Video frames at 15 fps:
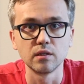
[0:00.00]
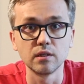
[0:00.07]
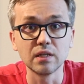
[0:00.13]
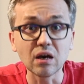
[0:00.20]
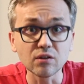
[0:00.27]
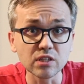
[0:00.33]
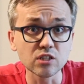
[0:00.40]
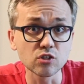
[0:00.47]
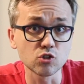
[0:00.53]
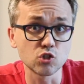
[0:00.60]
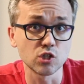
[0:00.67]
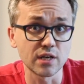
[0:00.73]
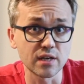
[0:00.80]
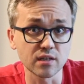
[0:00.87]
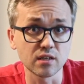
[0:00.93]
Now that your
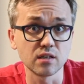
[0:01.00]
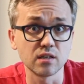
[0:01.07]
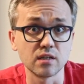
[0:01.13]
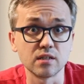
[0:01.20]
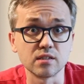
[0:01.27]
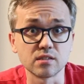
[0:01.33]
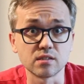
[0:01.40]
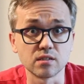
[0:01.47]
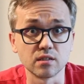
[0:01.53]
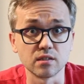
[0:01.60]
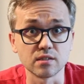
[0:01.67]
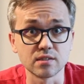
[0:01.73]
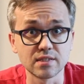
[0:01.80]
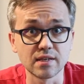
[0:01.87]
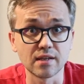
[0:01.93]
Chiaki is
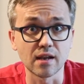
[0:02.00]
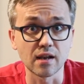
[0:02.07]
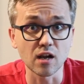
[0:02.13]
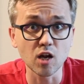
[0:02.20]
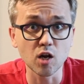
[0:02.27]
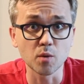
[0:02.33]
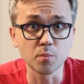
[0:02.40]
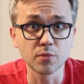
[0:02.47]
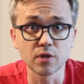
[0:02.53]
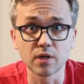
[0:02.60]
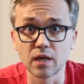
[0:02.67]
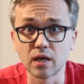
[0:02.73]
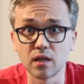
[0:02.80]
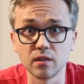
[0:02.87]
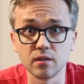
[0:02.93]
set it up,
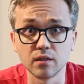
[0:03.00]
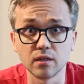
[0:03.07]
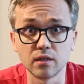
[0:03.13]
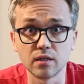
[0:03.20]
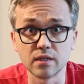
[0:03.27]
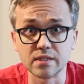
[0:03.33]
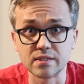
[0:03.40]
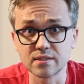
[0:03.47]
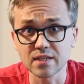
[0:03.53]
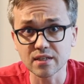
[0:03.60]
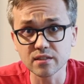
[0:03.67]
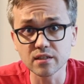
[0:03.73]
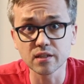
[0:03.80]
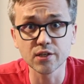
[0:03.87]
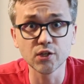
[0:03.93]
and it's
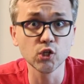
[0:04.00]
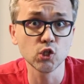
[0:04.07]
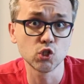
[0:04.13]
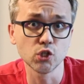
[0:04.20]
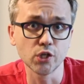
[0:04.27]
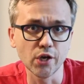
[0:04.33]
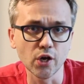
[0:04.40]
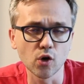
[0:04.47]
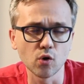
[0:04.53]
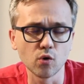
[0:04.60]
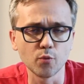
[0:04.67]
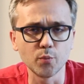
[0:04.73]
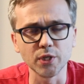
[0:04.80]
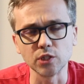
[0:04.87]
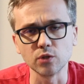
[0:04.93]
technically good to go,
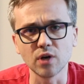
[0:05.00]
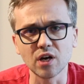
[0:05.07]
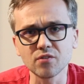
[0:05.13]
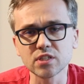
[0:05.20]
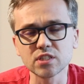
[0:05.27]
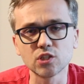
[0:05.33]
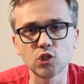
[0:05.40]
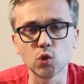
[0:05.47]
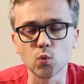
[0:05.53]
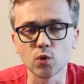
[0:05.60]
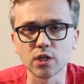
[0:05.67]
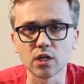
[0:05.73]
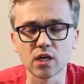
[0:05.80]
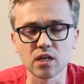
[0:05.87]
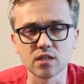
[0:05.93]
but you obviously don't
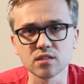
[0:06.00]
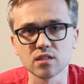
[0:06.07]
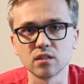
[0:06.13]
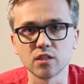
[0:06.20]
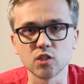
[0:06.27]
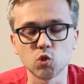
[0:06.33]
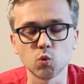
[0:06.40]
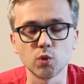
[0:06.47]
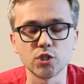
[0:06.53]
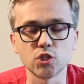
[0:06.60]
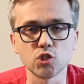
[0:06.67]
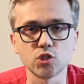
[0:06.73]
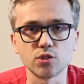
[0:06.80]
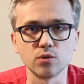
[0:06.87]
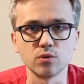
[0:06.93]
want to constantly
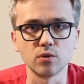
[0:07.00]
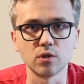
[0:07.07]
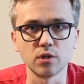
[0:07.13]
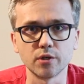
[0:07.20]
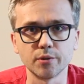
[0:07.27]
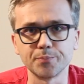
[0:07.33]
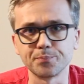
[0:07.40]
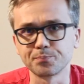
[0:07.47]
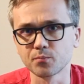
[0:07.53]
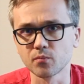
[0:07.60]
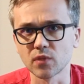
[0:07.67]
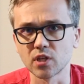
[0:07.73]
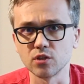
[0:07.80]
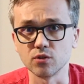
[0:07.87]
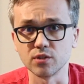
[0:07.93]
switch to
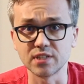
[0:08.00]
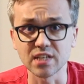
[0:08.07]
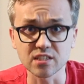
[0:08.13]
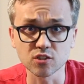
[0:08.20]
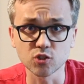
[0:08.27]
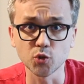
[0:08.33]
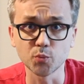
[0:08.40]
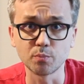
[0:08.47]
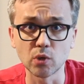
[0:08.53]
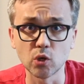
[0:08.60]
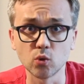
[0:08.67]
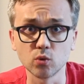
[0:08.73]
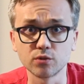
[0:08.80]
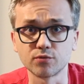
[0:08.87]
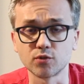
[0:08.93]
your desktop
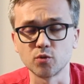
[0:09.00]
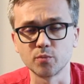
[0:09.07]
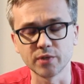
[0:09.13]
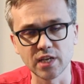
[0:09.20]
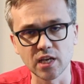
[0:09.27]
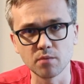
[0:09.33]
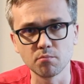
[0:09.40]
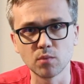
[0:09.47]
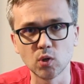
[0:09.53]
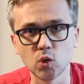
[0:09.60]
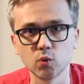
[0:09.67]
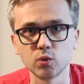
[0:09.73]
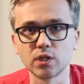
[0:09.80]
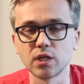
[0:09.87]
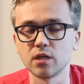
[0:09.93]
mode from game
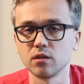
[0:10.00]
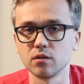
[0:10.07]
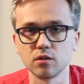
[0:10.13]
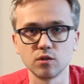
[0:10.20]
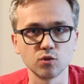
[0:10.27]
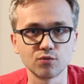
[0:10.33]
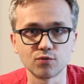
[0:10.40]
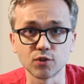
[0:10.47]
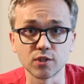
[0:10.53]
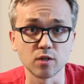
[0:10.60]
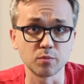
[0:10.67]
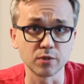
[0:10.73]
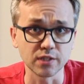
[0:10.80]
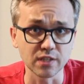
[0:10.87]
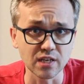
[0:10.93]
mode and look for the
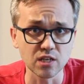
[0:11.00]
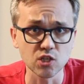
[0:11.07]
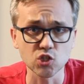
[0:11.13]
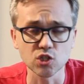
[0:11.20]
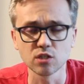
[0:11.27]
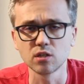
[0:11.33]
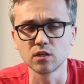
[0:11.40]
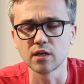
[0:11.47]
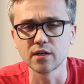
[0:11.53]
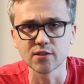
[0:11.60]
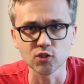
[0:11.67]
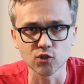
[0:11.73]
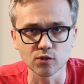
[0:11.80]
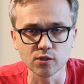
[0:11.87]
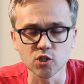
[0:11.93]
application in
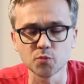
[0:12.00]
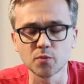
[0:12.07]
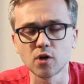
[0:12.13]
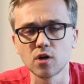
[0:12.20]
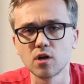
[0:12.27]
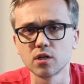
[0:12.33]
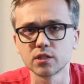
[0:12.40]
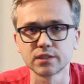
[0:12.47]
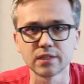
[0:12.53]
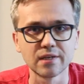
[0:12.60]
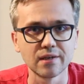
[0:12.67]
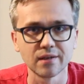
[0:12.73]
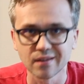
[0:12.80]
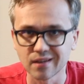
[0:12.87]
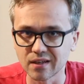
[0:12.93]
a search box.
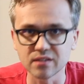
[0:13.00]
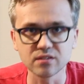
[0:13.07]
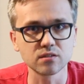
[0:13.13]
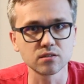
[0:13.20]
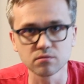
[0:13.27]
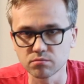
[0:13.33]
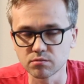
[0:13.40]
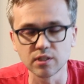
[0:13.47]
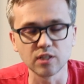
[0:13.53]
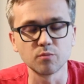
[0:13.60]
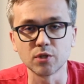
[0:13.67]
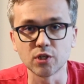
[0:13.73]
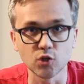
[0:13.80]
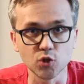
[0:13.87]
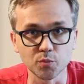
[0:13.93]
It's
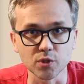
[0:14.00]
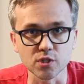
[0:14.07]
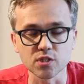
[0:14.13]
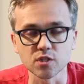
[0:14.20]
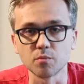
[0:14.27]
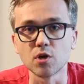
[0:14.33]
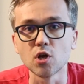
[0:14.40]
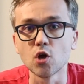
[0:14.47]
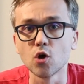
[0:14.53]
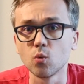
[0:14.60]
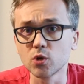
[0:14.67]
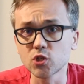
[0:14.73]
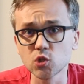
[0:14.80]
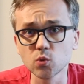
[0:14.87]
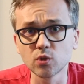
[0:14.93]
gonna be cumbersome.
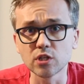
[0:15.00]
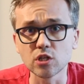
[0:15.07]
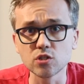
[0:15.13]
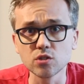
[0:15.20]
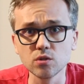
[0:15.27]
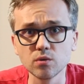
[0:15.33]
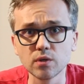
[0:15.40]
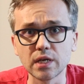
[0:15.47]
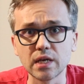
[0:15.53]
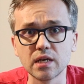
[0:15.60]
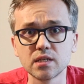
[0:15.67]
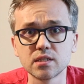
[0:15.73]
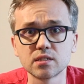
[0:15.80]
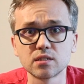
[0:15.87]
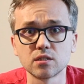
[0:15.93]
What you want to do
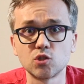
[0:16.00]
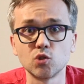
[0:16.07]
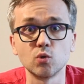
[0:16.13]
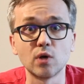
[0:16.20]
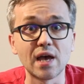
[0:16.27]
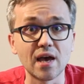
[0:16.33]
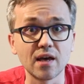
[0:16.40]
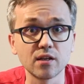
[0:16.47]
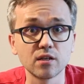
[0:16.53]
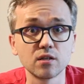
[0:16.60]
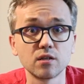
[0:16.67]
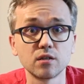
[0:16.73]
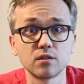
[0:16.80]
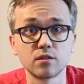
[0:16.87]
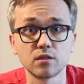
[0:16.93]
is to add
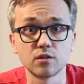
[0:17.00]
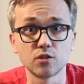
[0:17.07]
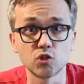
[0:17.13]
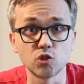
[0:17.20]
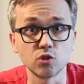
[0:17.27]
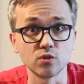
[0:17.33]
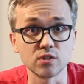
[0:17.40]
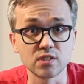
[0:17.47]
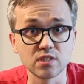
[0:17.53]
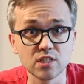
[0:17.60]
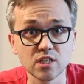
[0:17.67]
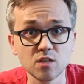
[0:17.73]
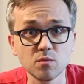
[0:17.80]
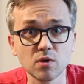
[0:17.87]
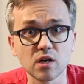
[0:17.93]
it to your
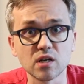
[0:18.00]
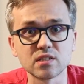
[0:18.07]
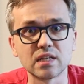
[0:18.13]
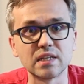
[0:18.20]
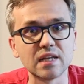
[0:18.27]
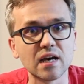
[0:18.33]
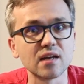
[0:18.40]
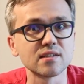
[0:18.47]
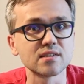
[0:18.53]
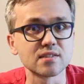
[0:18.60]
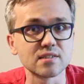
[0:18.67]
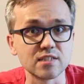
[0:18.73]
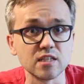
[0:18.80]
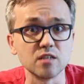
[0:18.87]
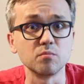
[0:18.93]
Steam as a
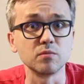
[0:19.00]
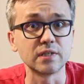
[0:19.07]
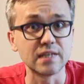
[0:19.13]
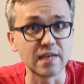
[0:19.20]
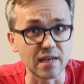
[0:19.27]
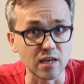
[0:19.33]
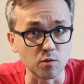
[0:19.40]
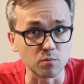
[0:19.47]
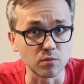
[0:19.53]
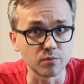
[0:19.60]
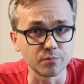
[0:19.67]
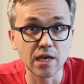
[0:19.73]
non-Steam game.